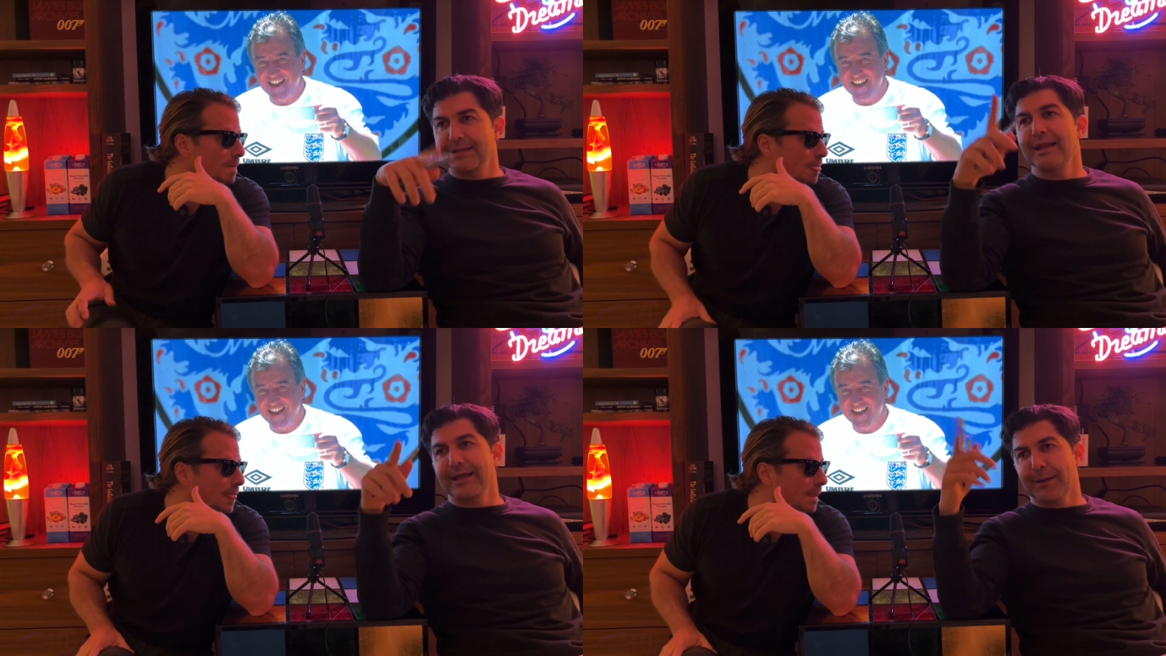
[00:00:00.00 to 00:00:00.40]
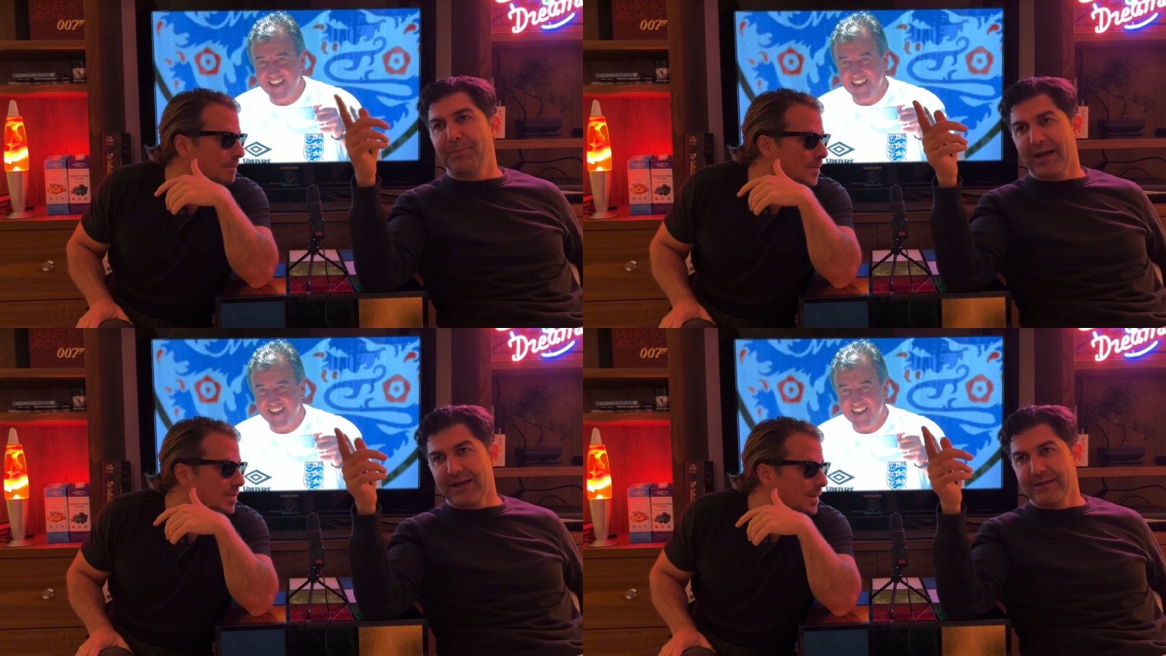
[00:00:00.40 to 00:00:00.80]
Speaker 1: didn't get
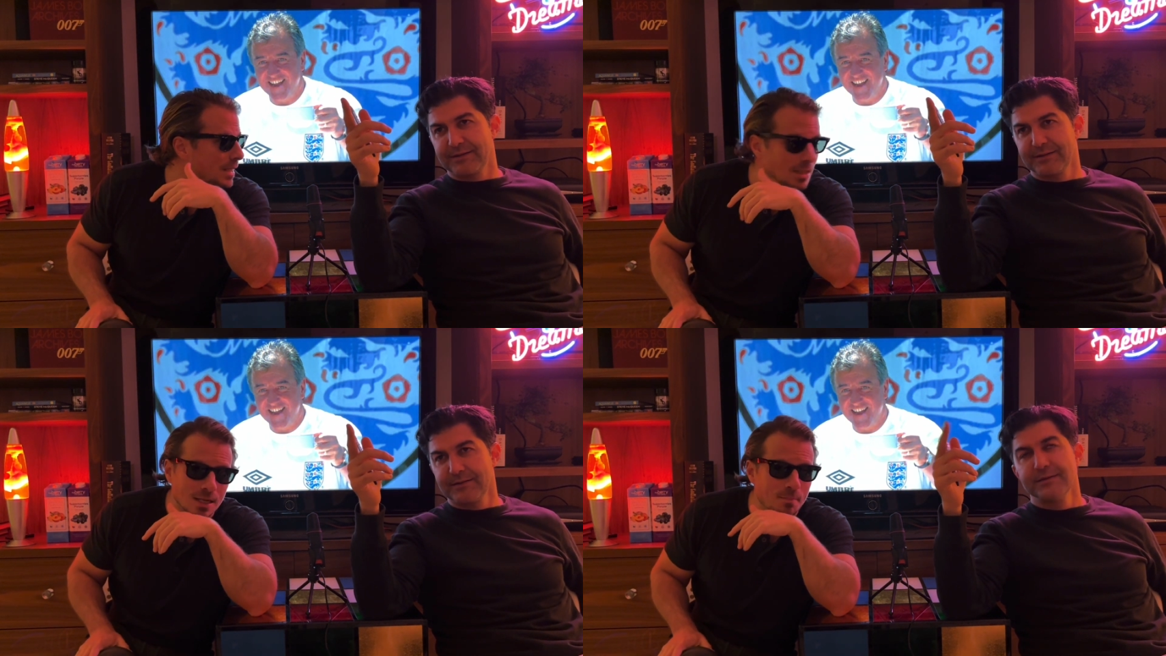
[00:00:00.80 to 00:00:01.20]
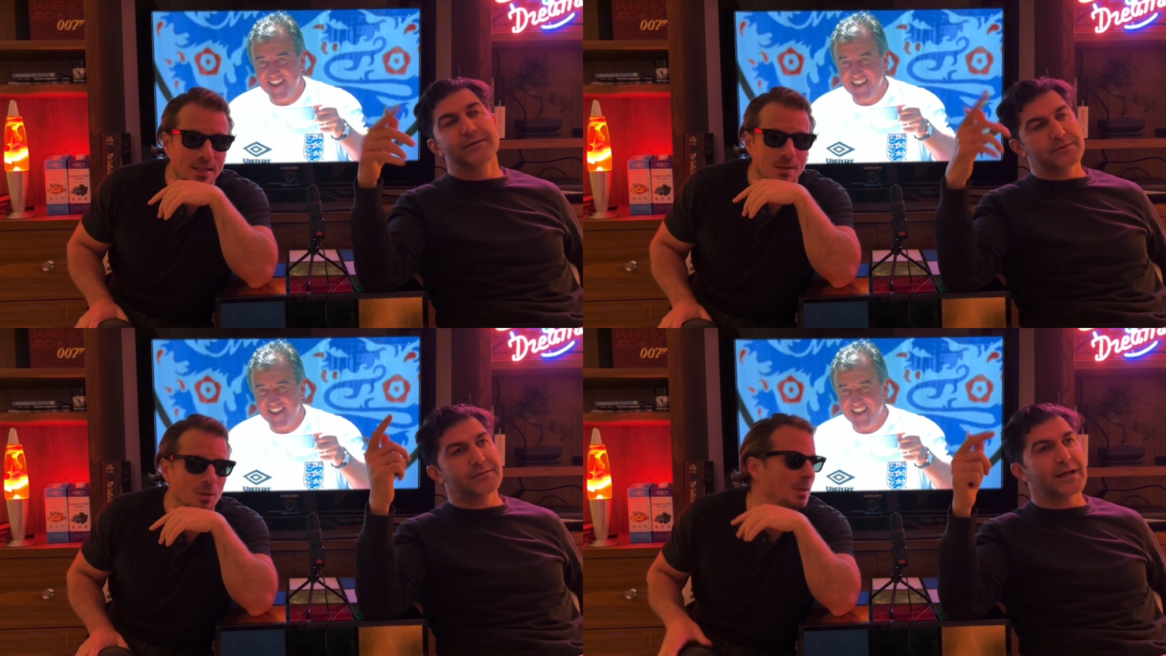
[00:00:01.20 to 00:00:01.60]
paid. He didn't get paid that
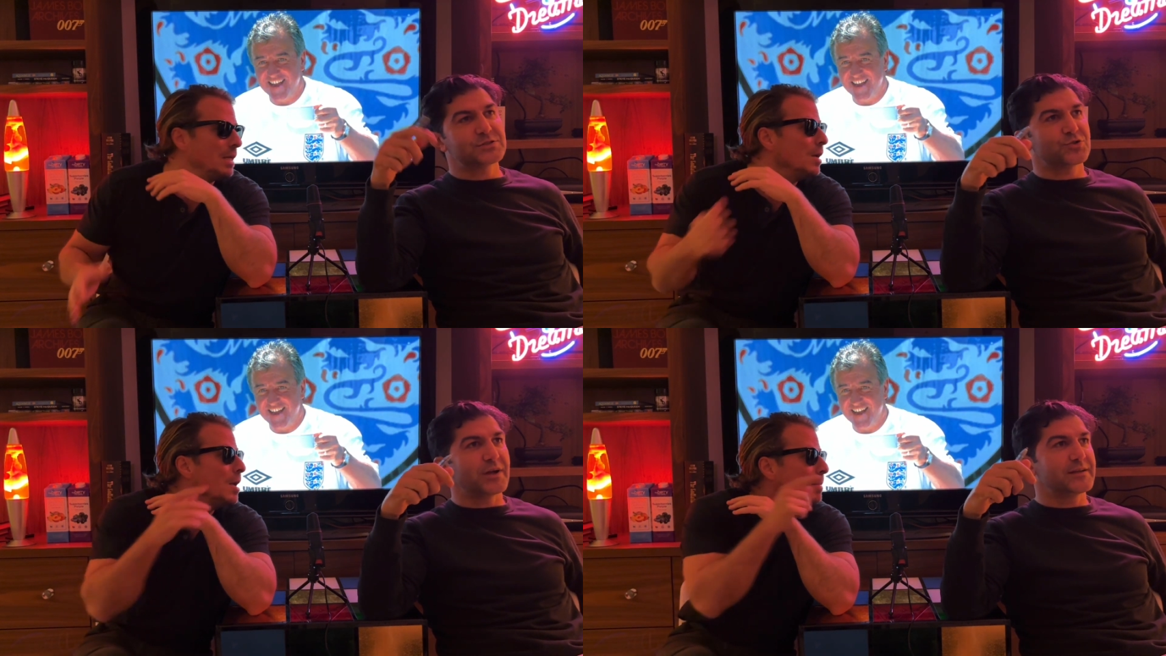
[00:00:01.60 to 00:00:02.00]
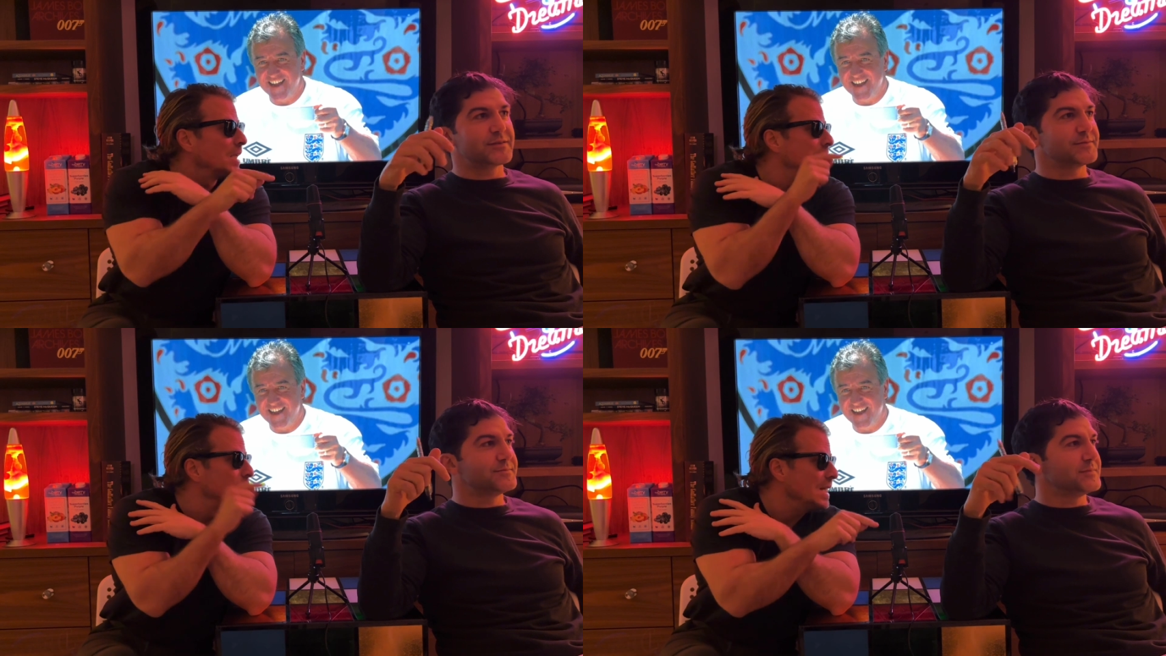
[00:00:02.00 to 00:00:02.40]
much. That's but he, great. Because
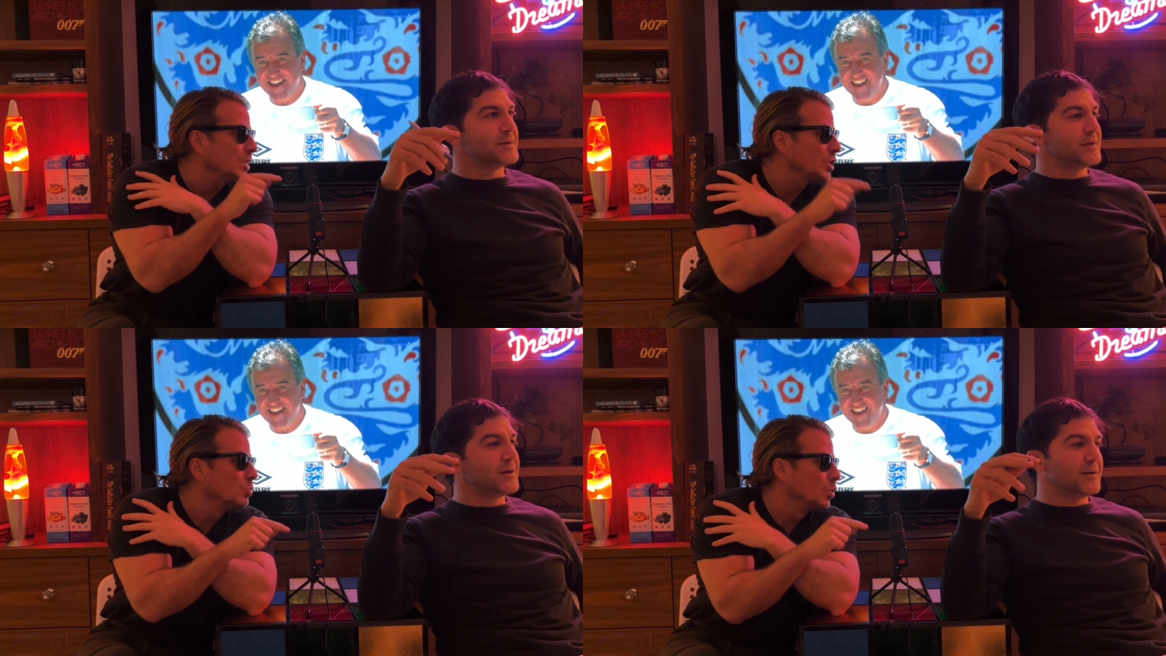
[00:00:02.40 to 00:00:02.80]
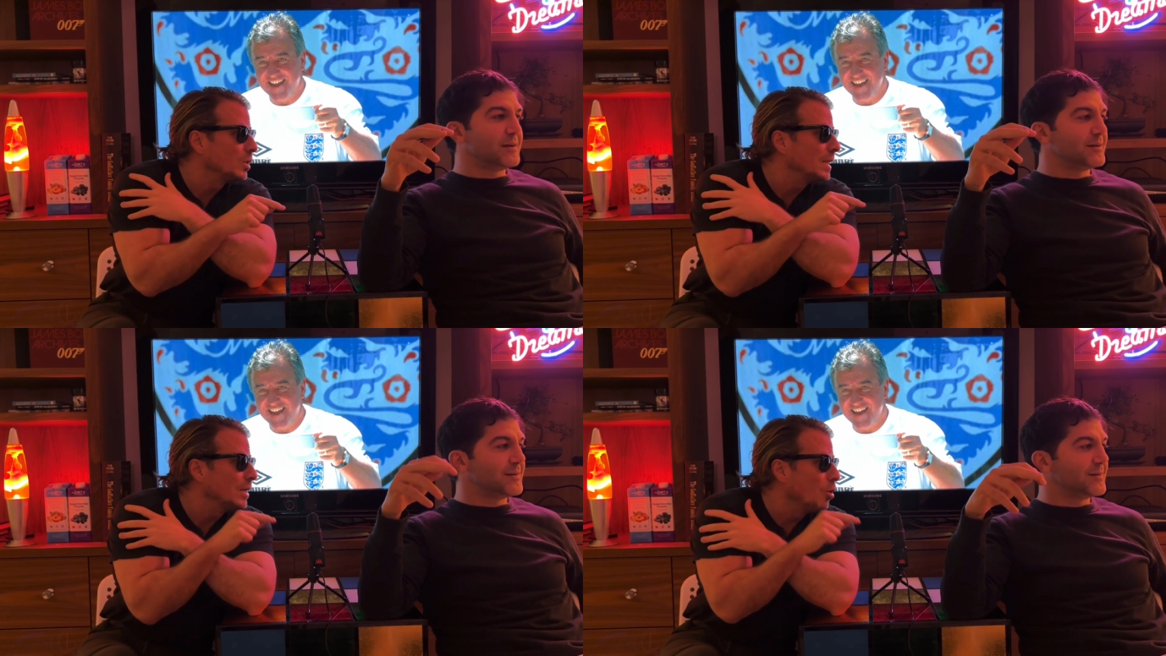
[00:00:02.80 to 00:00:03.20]
he was actually
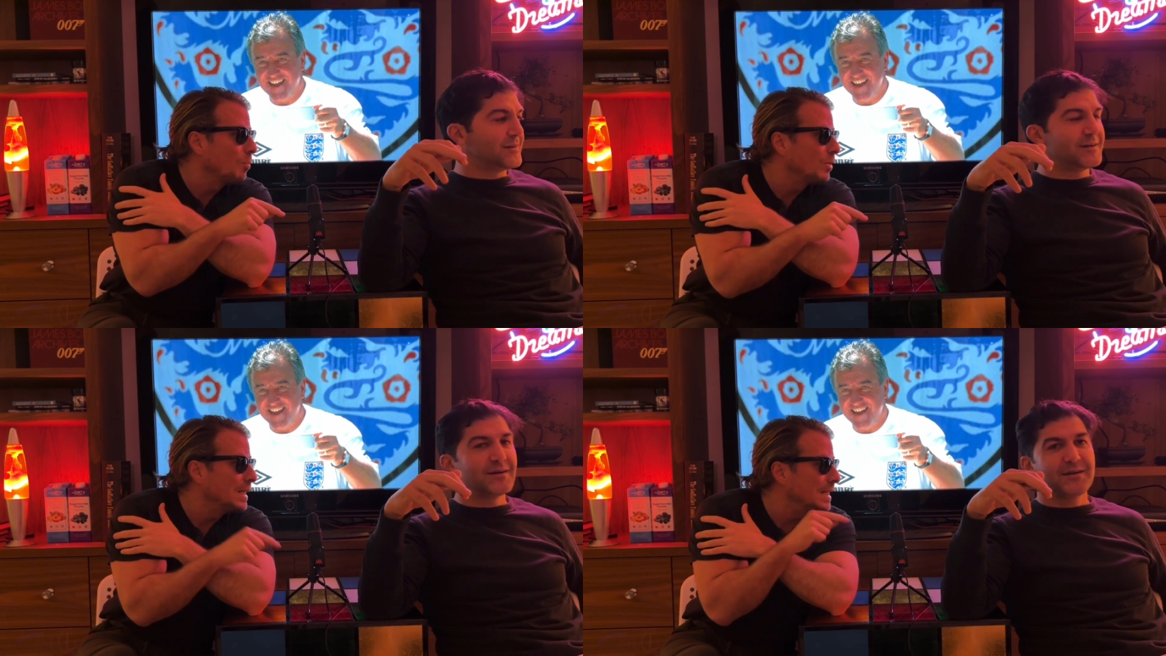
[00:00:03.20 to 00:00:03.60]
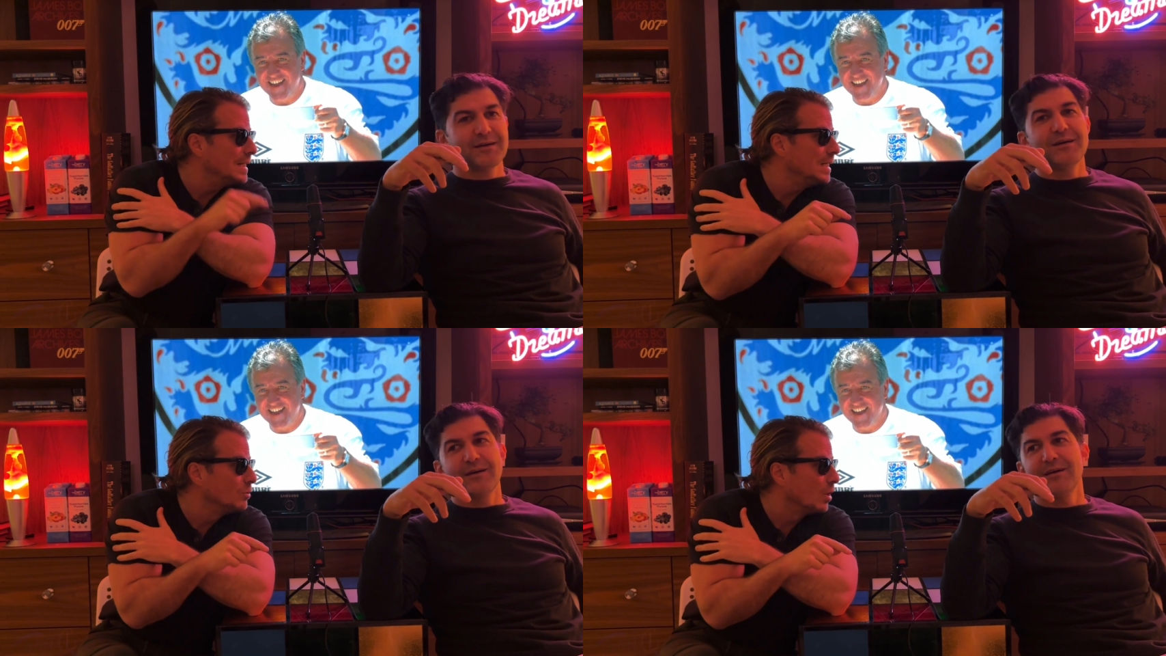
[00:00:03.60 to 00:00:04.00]
working and operating in an
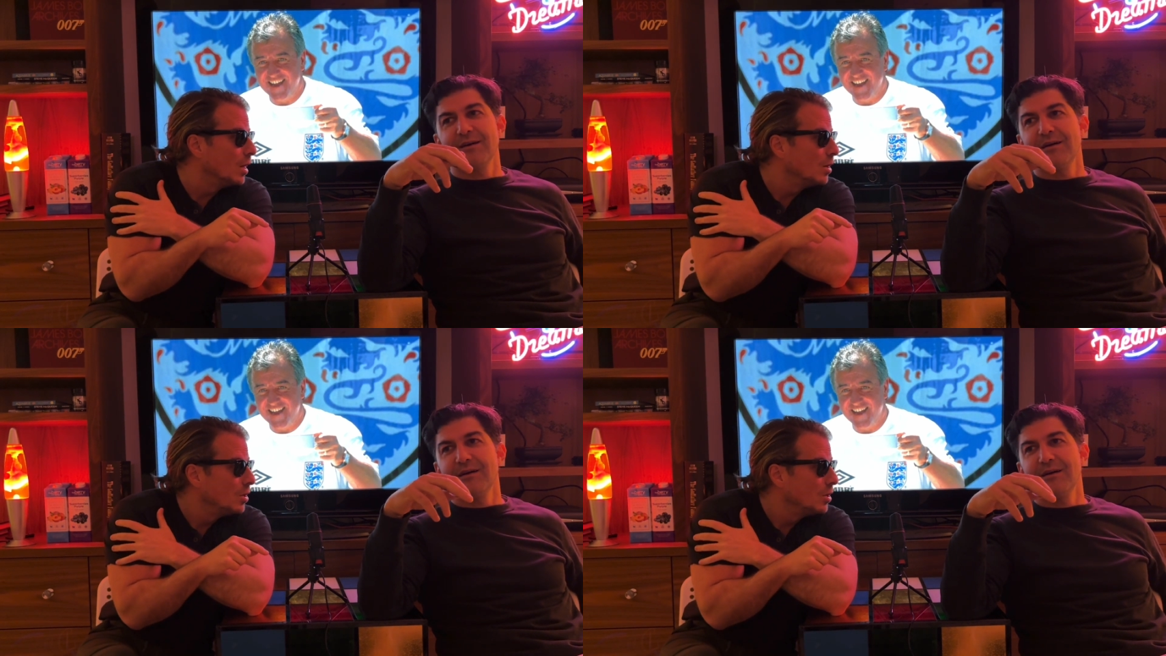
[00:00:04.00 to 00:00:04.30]
era